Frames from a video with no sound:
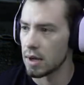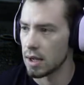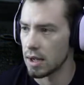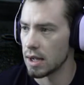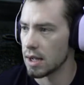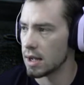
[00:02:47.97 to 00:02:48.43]

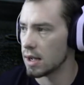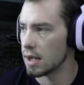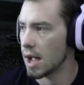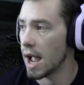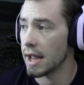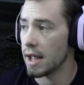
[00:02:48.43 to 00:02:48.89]

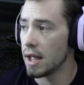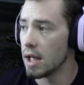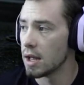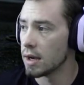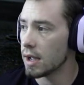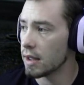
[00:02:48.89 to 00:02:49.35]
Now,
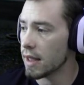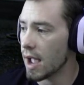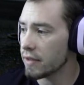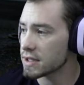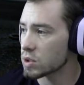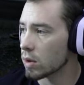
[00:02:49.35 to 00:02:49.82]

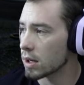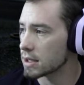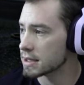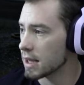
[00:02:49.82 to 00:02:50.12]
how this works,